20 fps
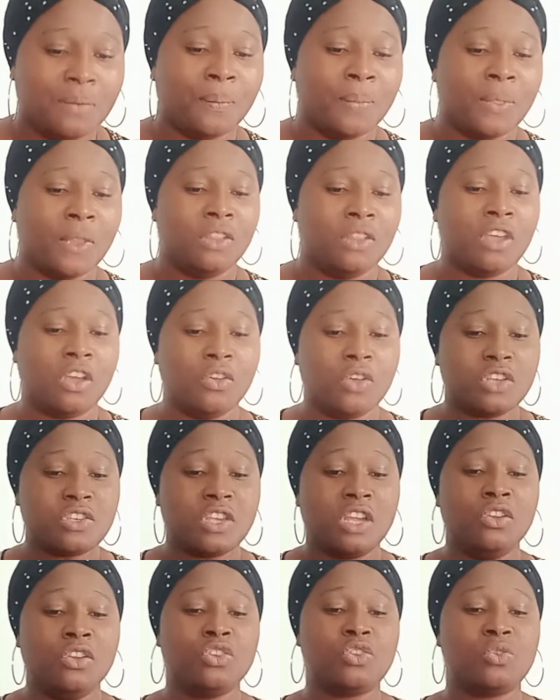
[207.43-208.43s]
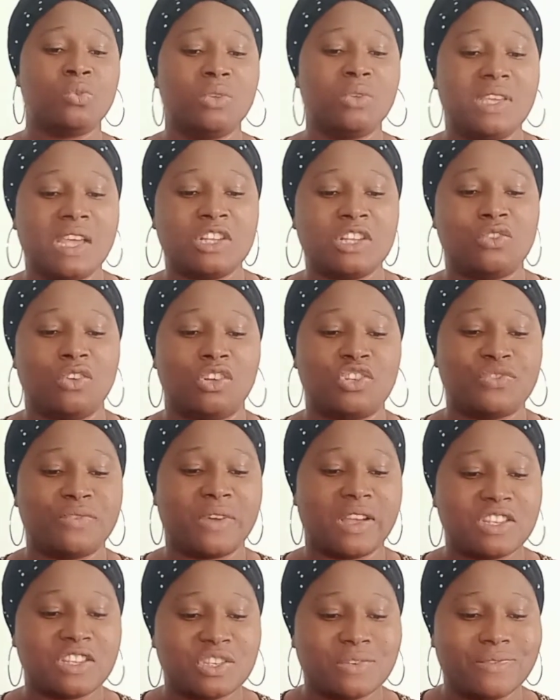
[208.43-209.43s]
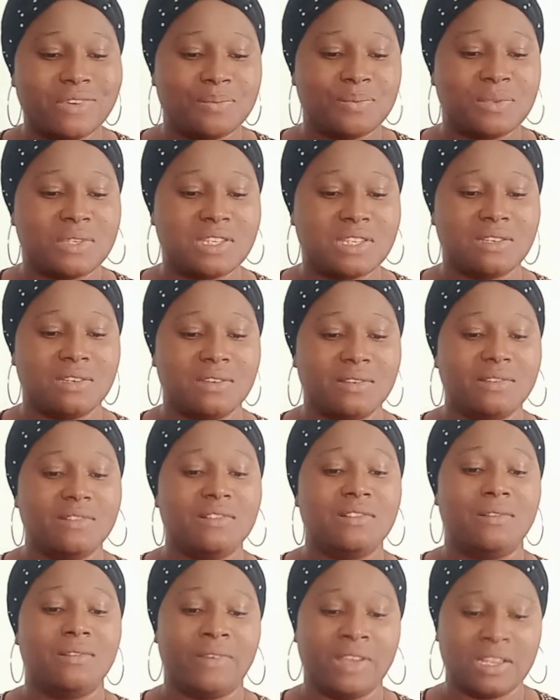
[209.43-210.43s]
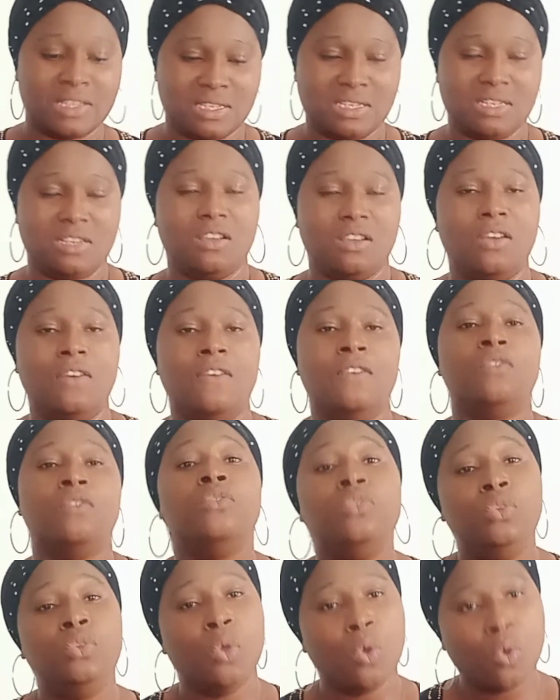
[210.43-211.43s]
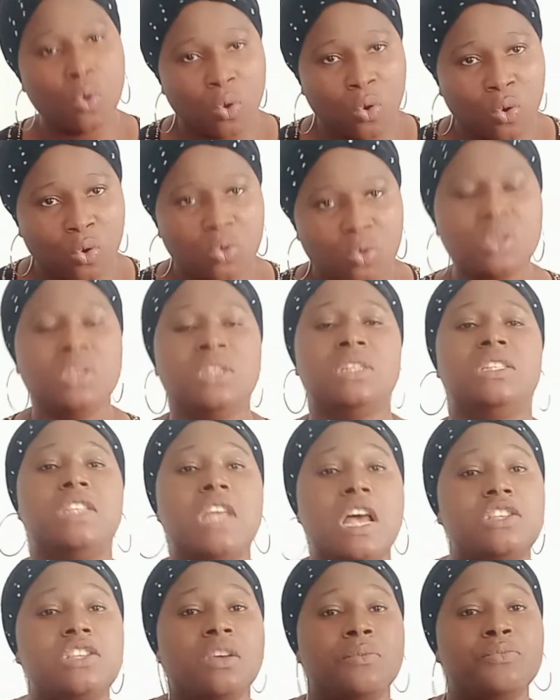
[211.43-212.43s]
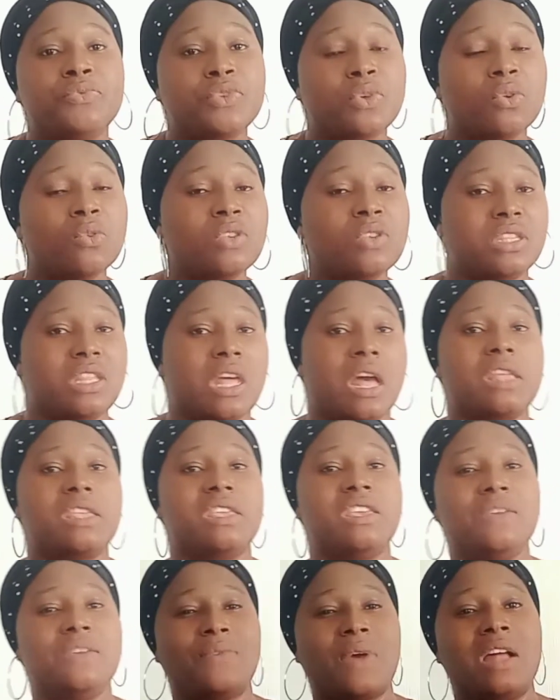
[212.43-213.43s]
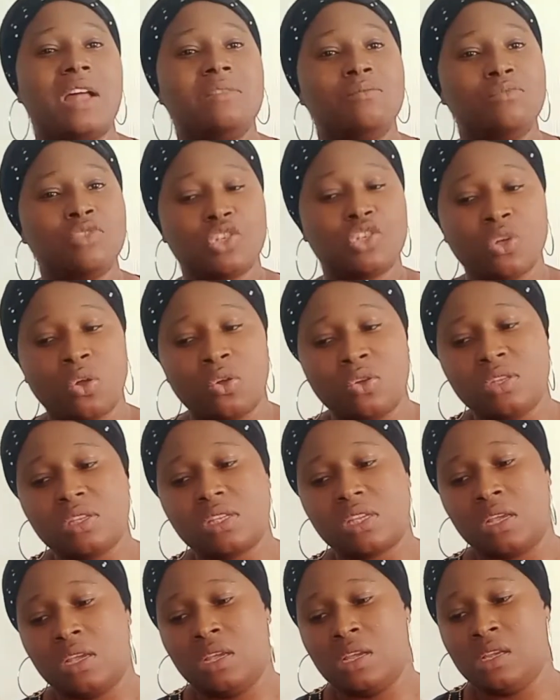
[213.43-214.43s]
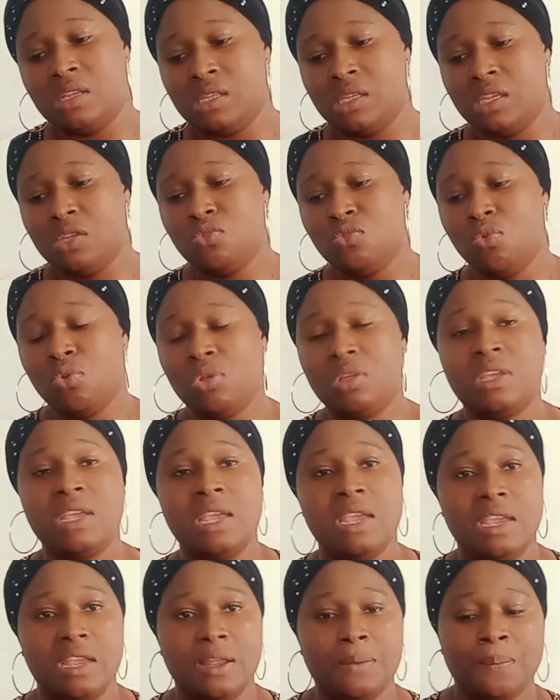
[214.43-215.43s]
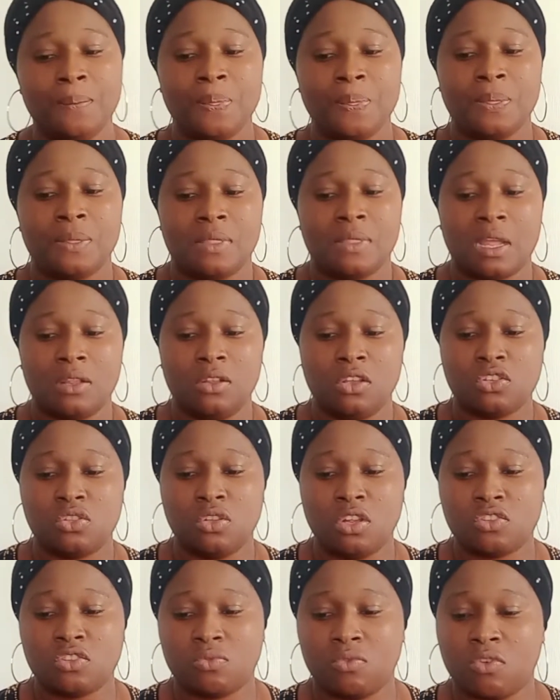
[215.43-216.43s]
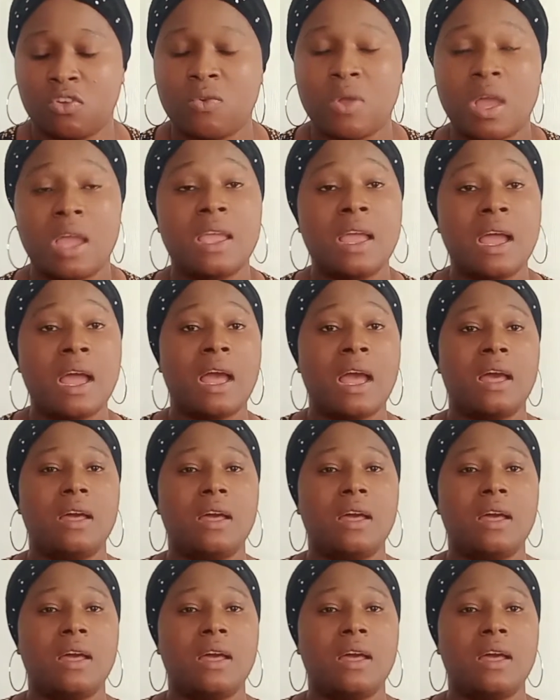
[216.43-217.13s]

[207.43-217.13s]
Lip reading: Then you also need to get your transcripts ready. Though there are some schools that give admissions in the UK that does not require